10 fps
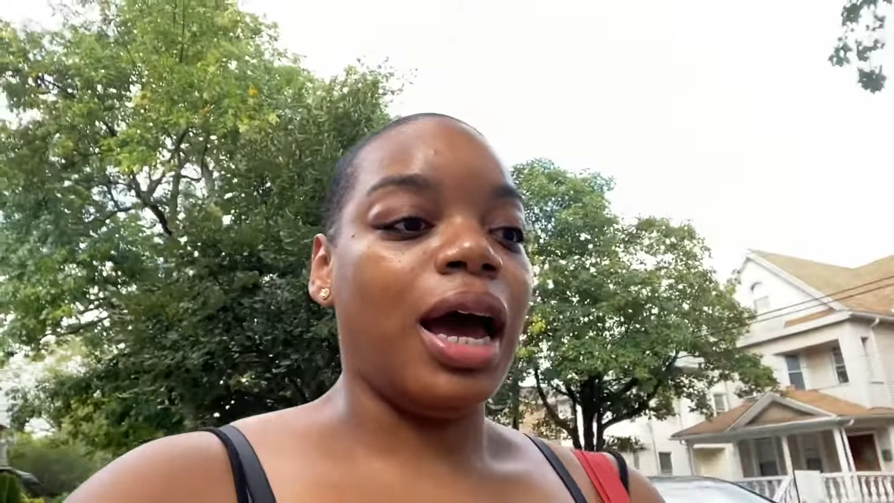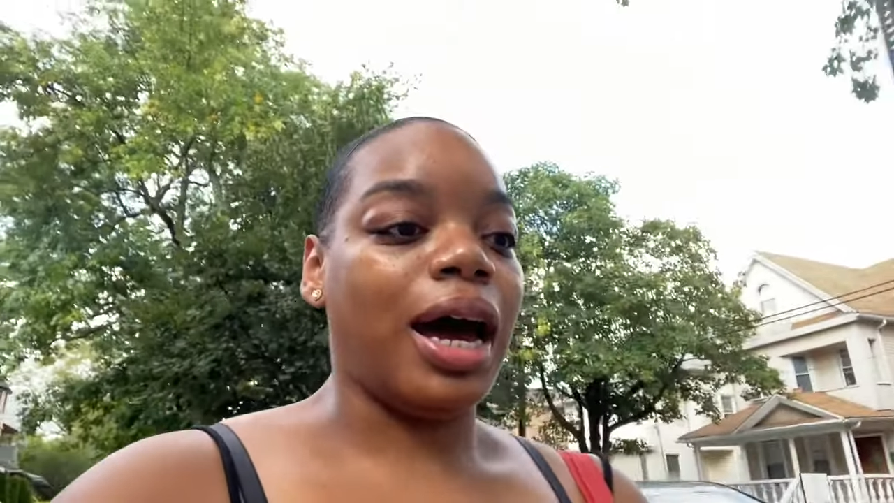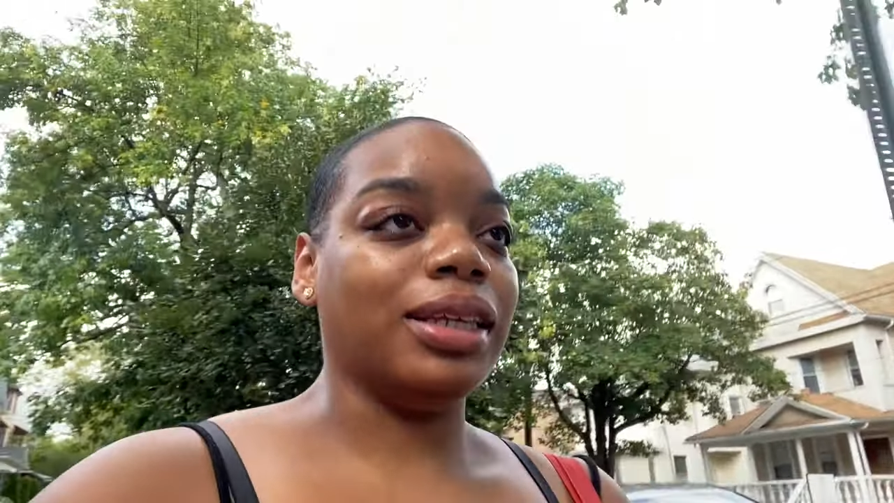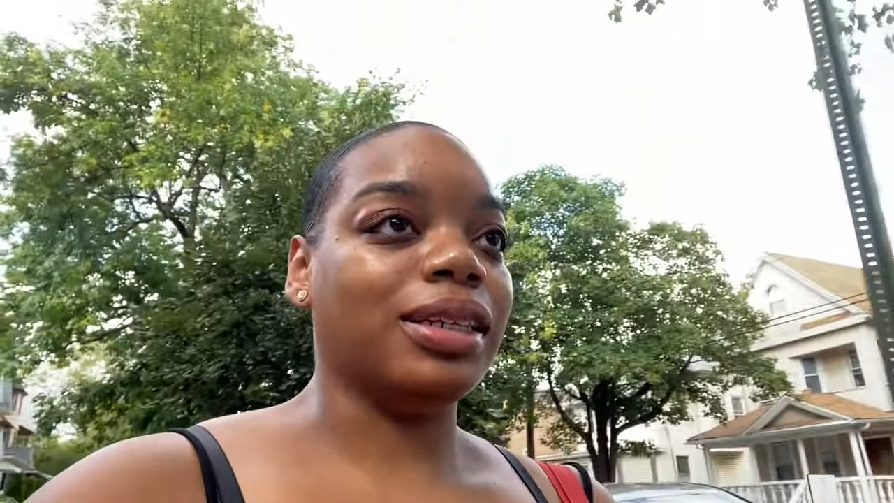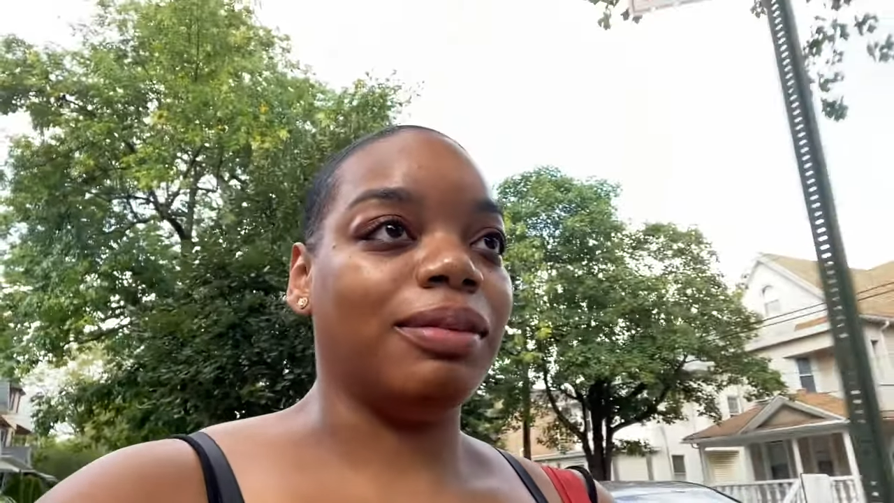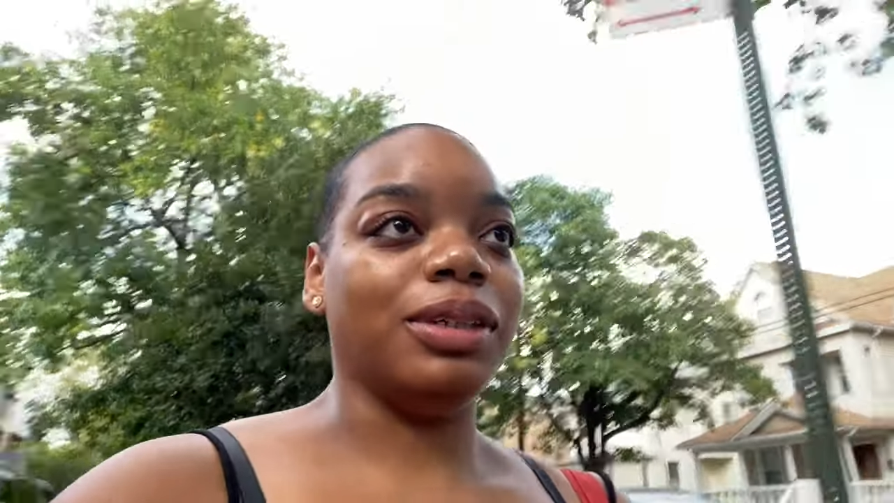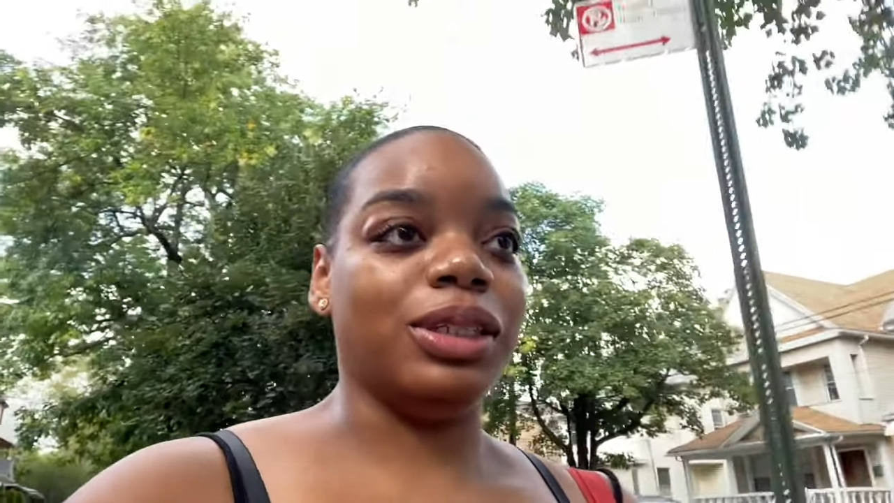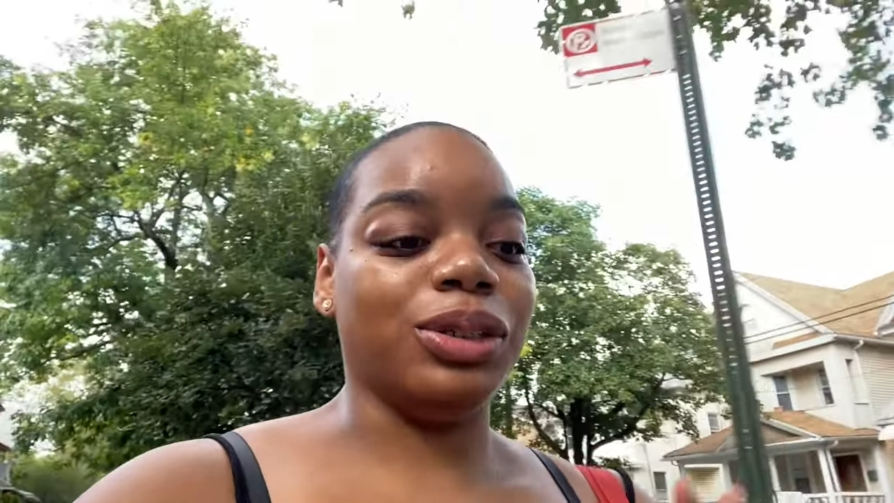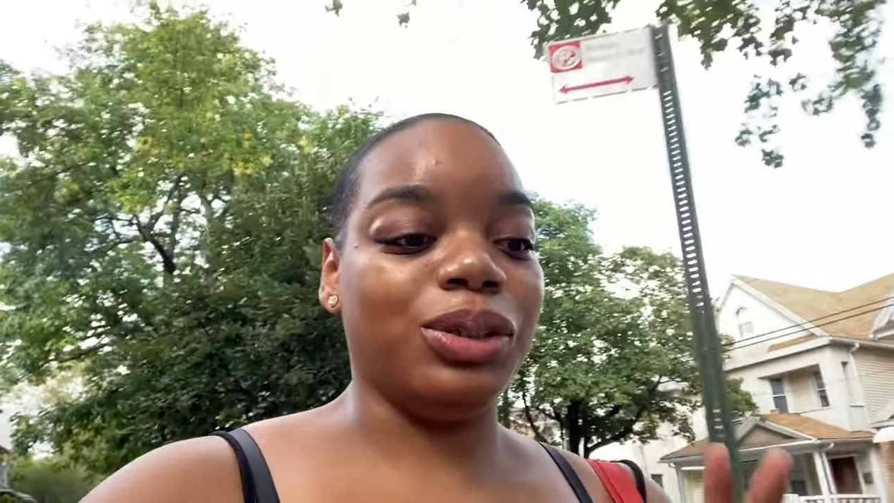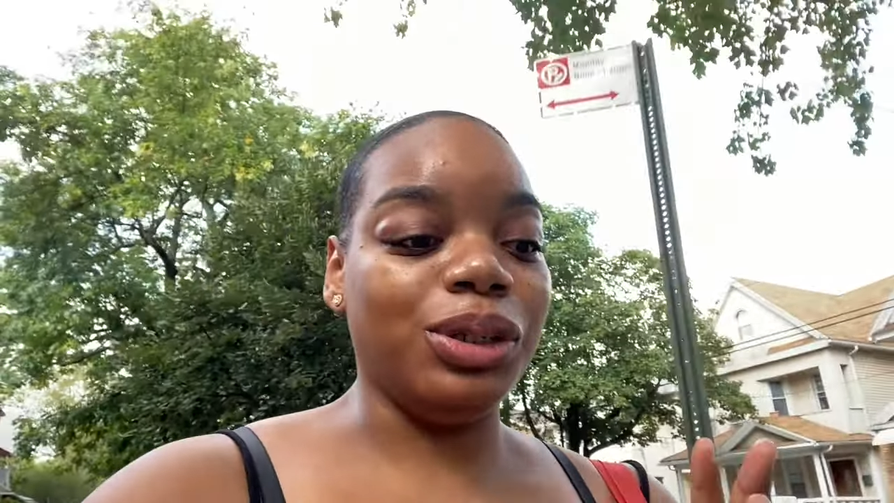I slept
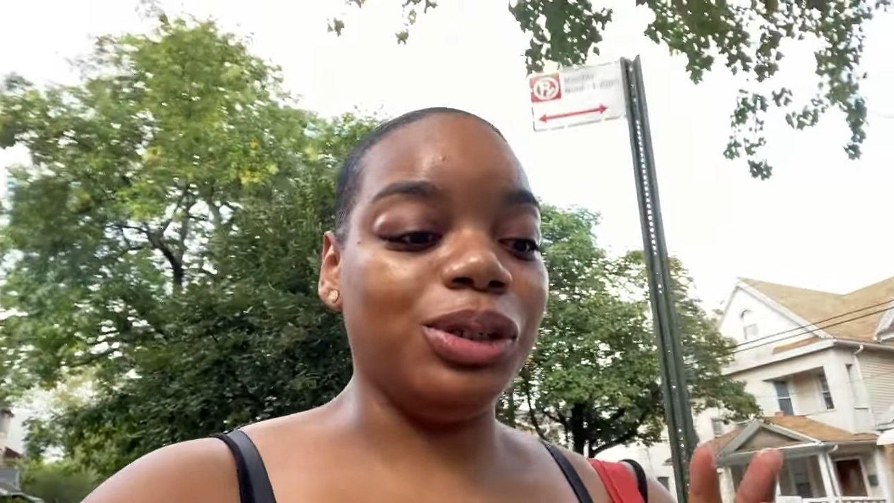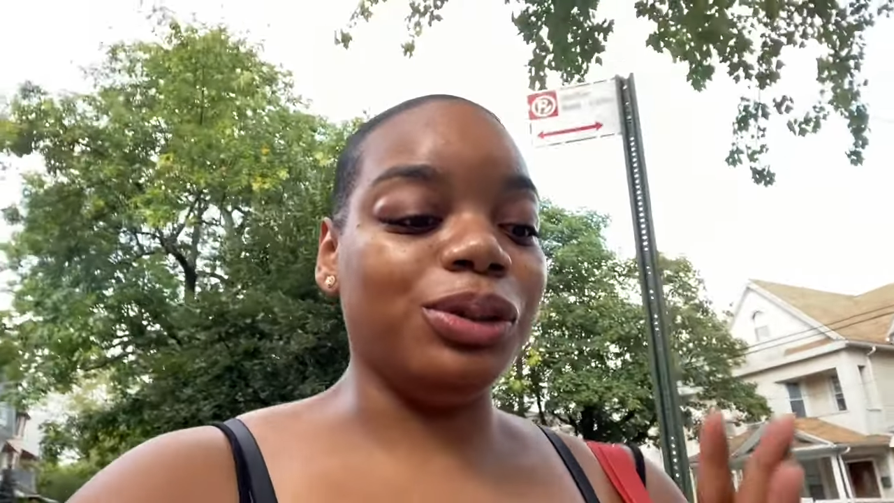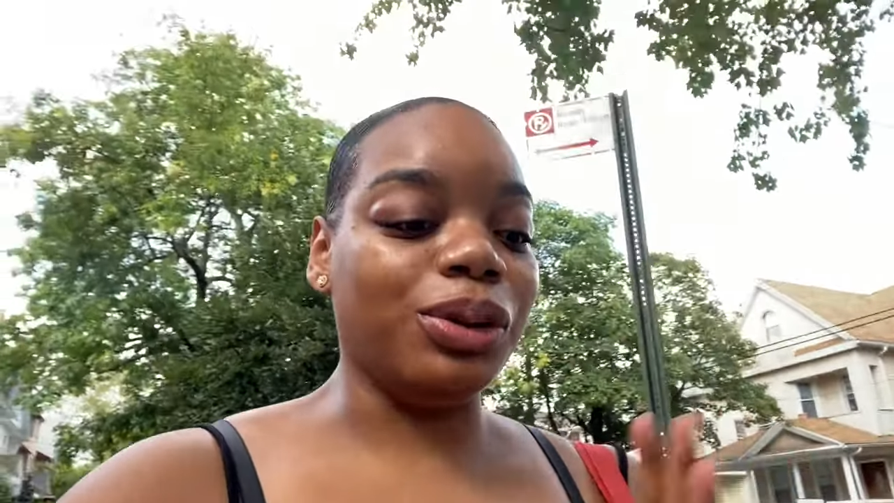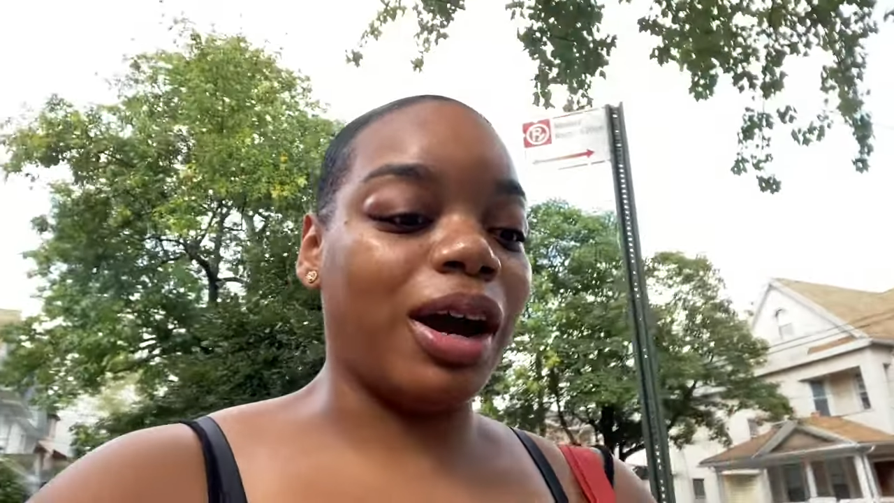until 2,